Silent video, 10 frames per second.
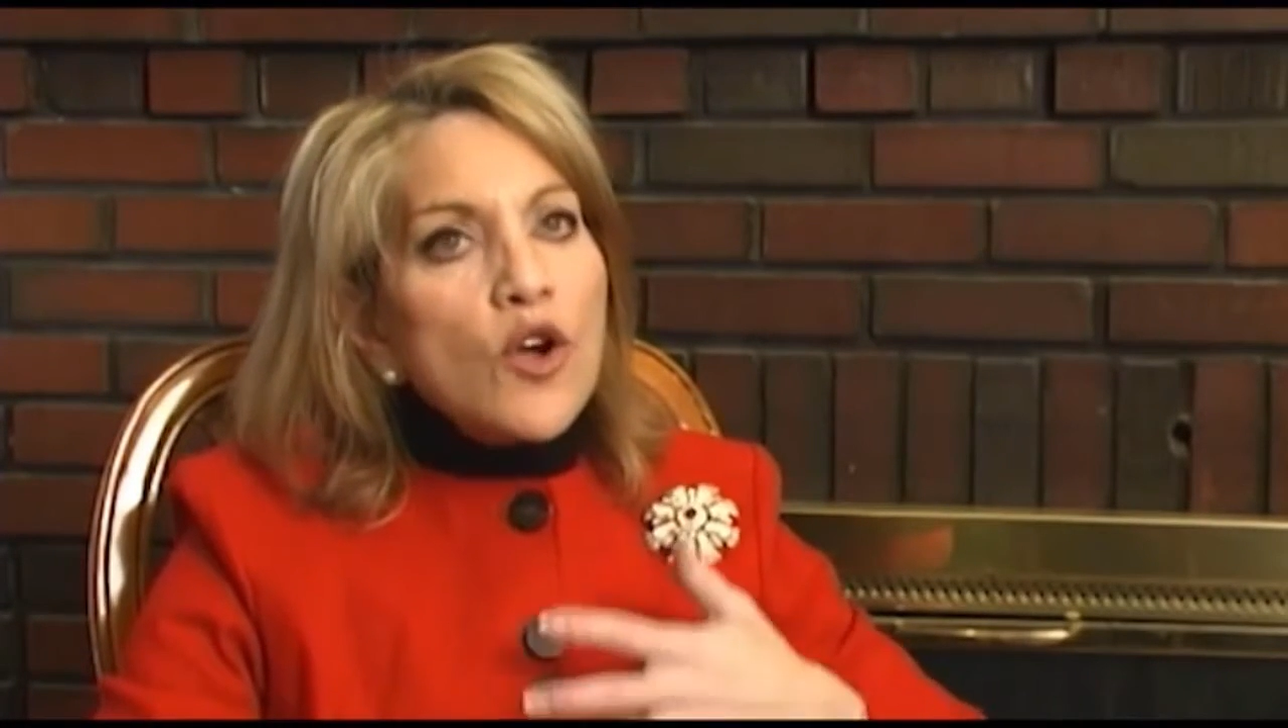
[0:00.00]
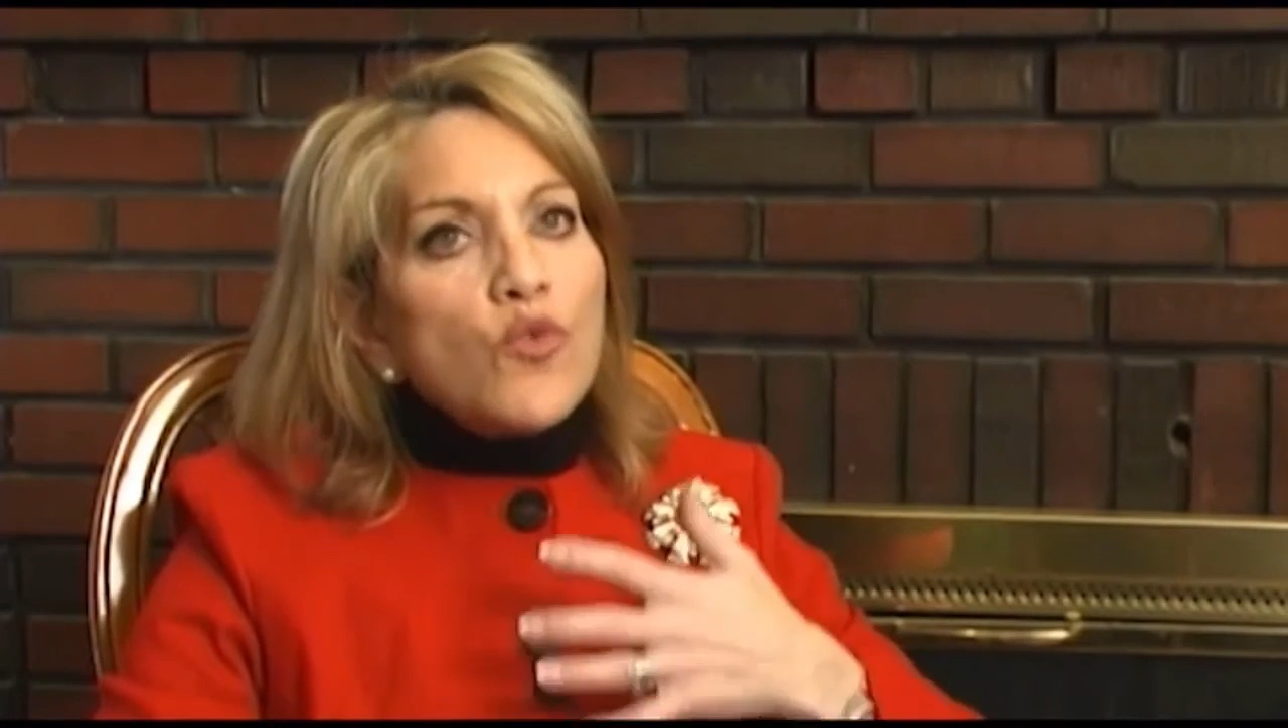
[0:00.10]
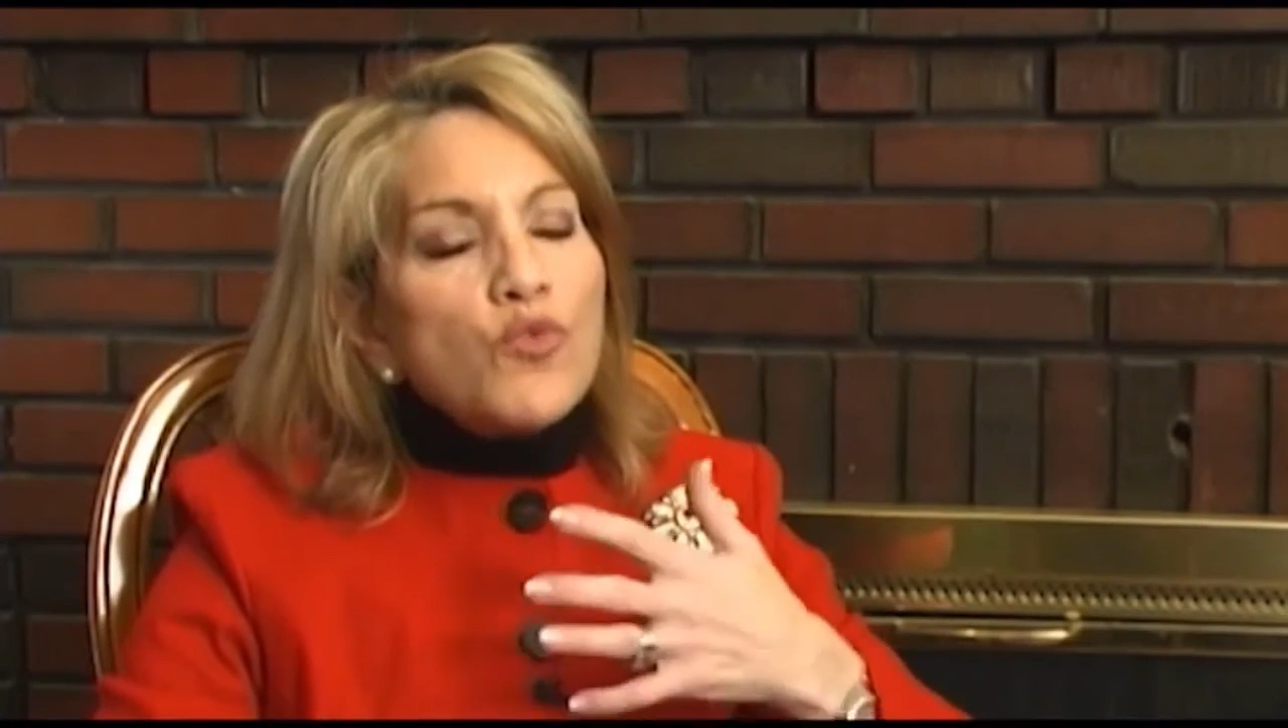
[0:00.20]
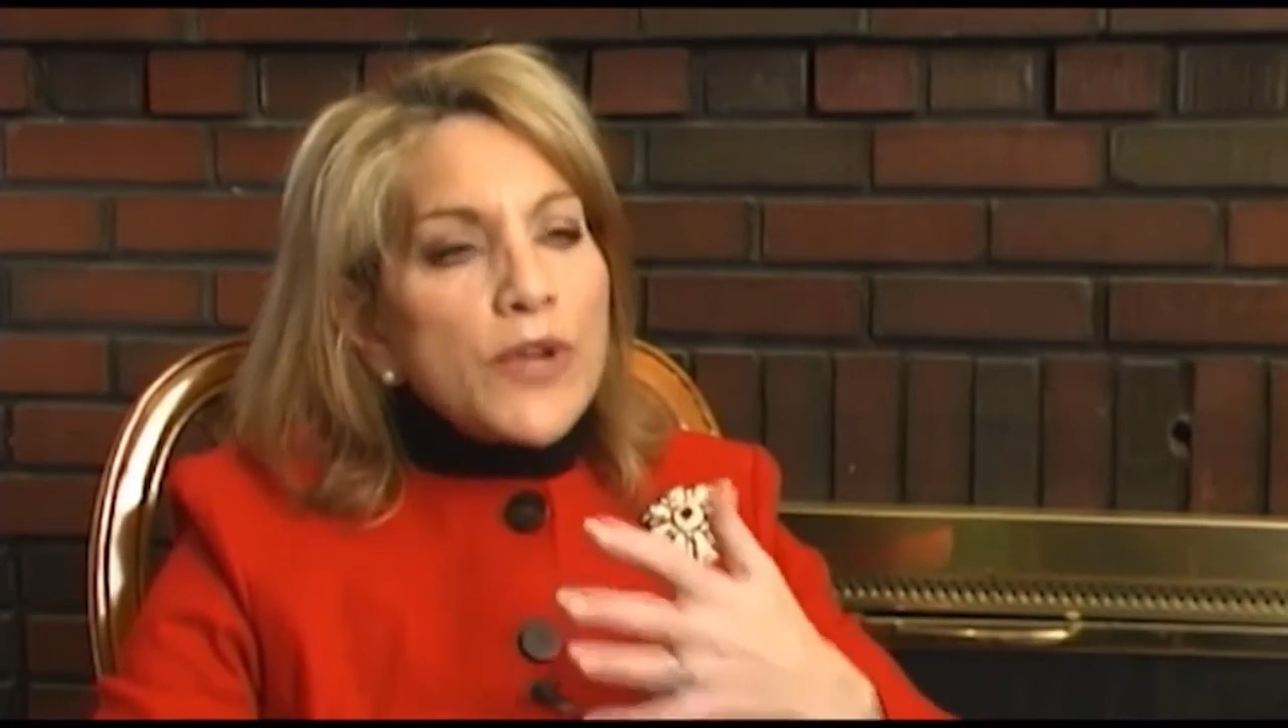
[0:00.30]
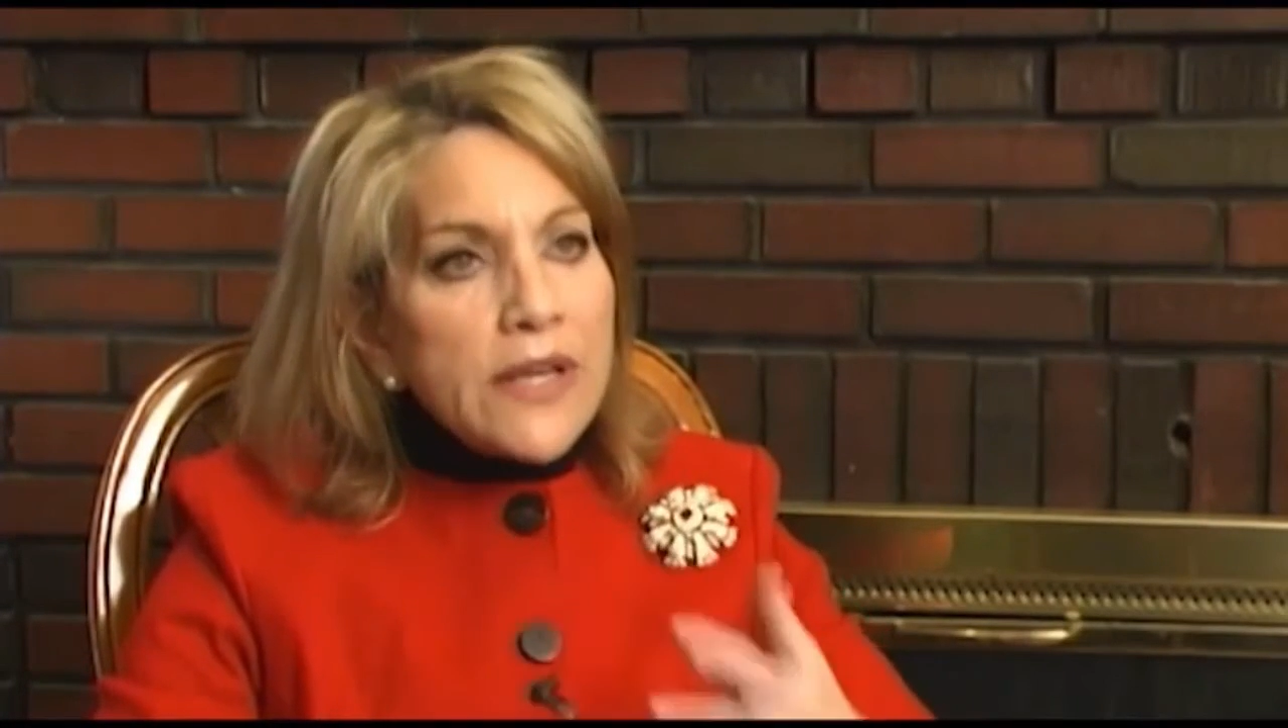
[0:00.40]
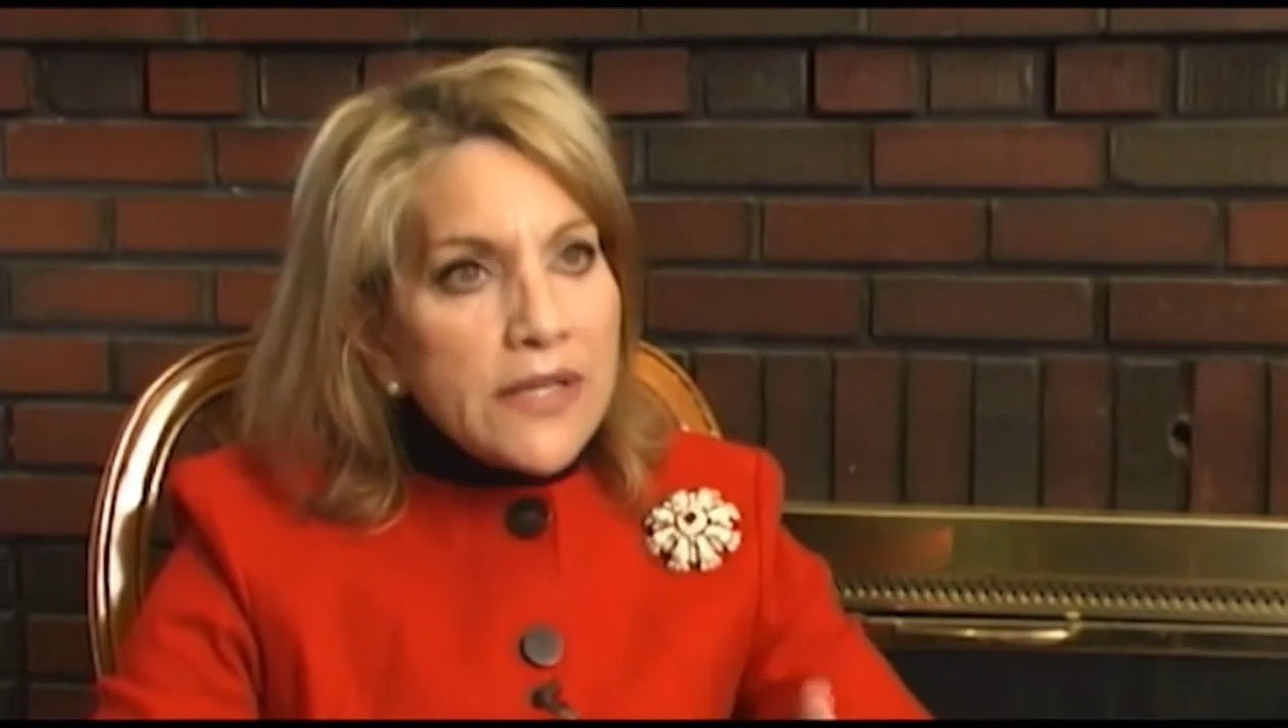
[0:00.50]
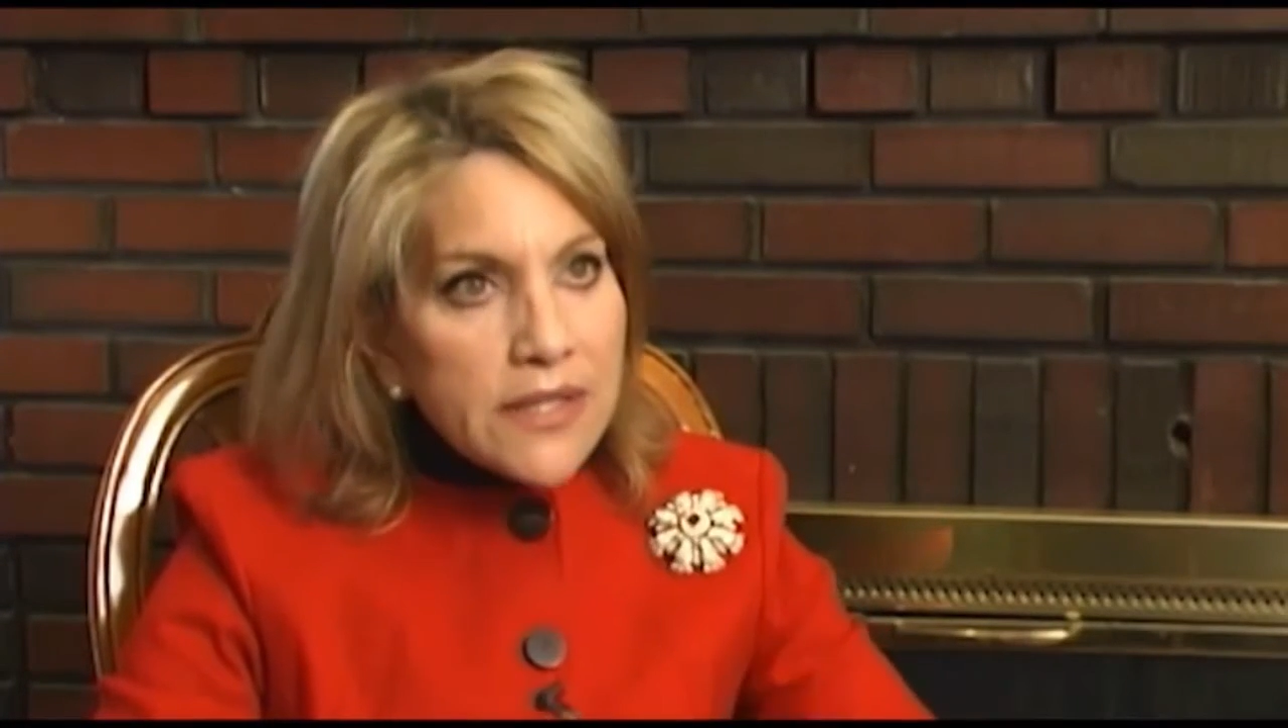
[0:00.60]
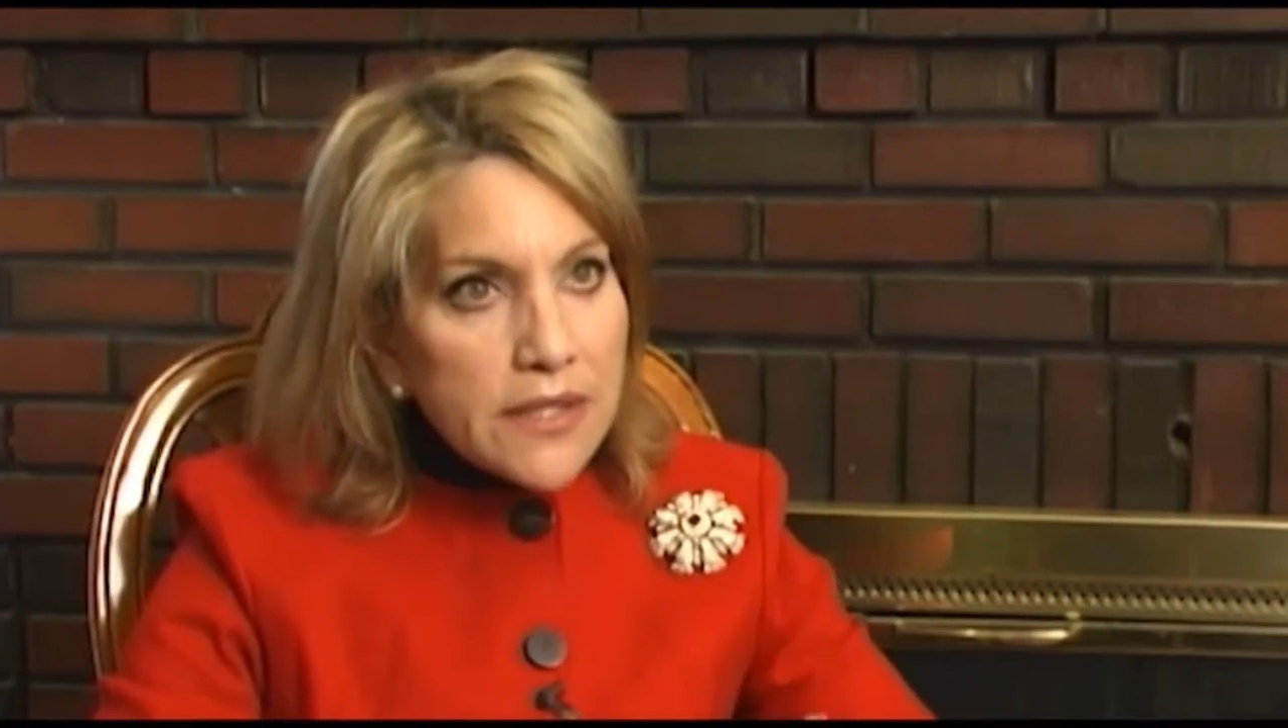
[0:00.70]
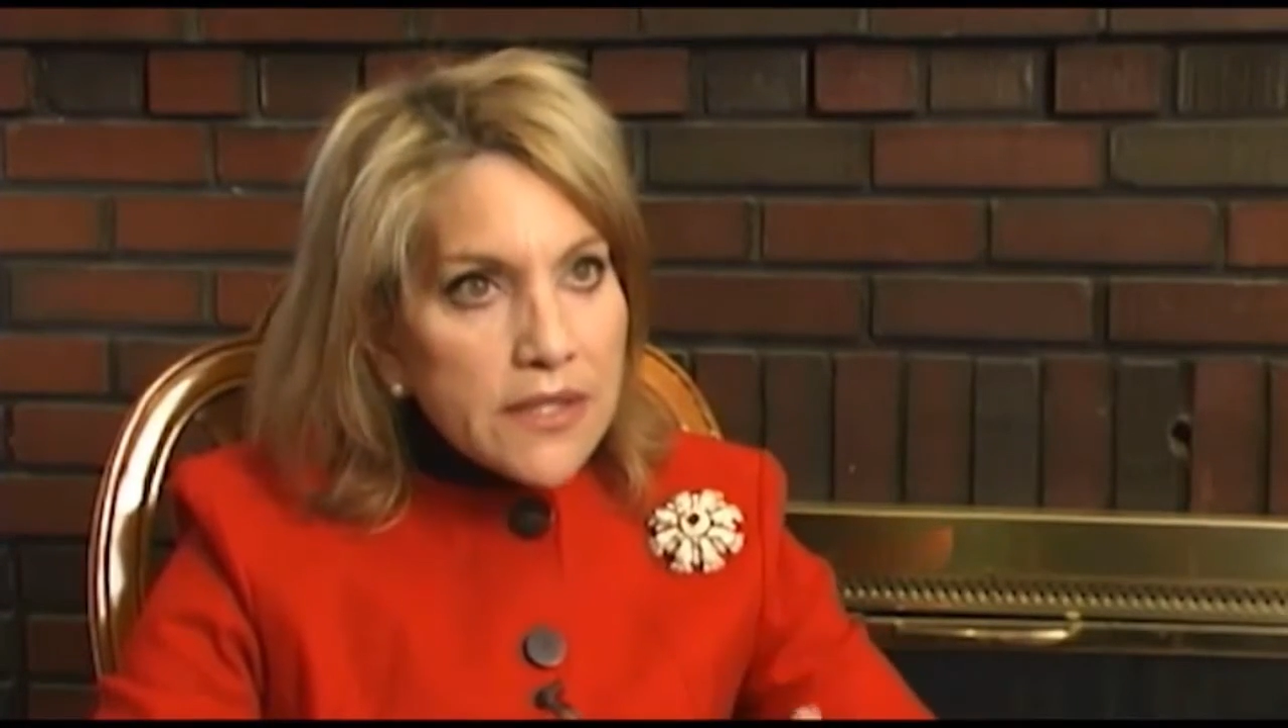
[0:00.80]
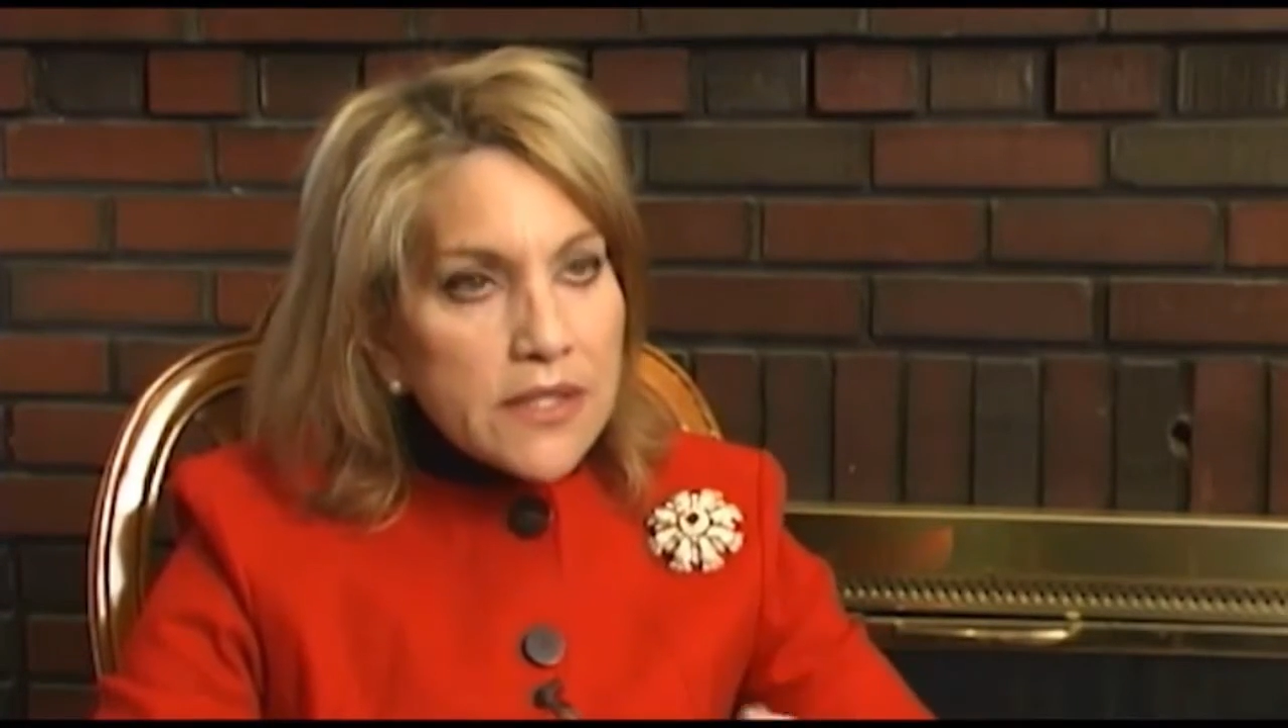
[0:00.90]

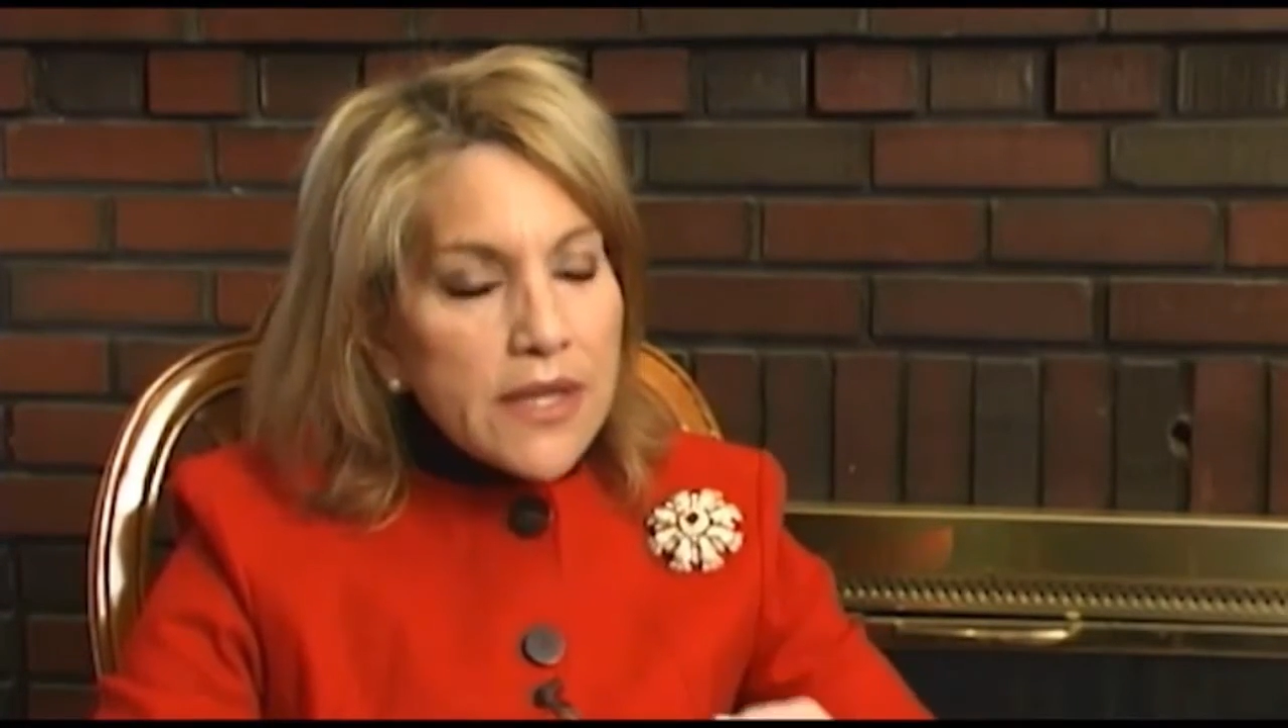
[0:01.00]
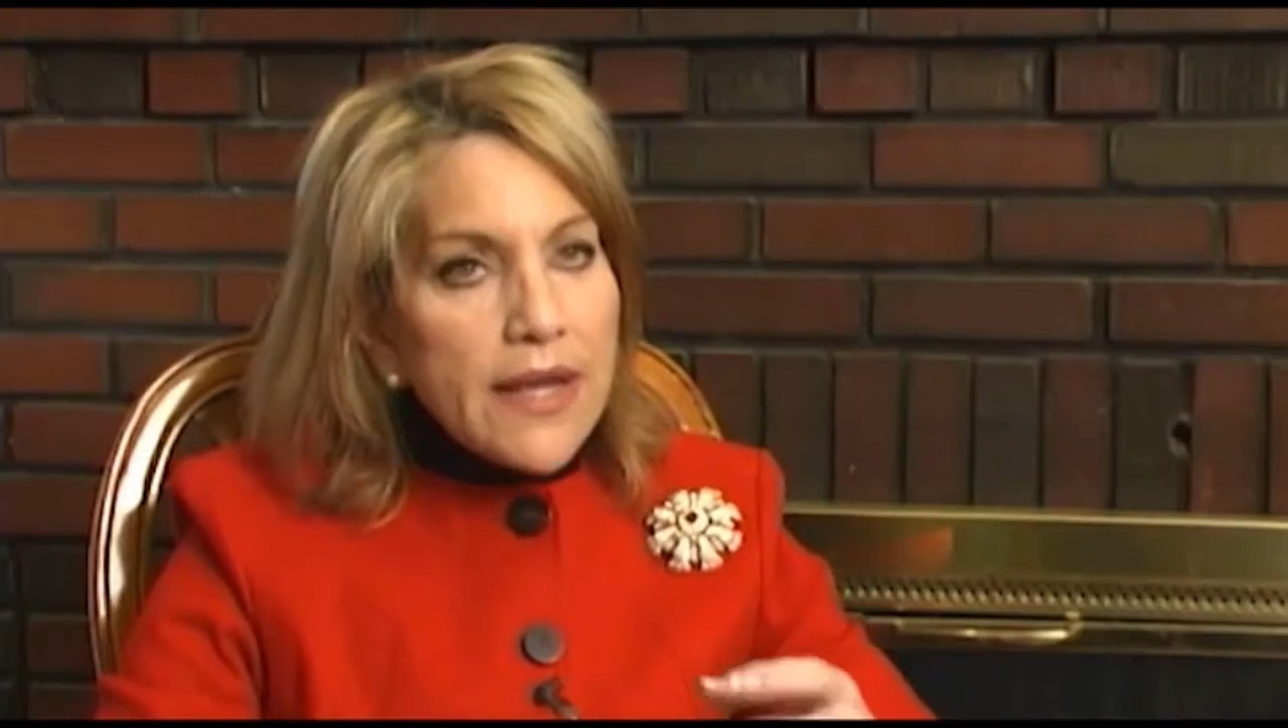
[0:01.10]
reasons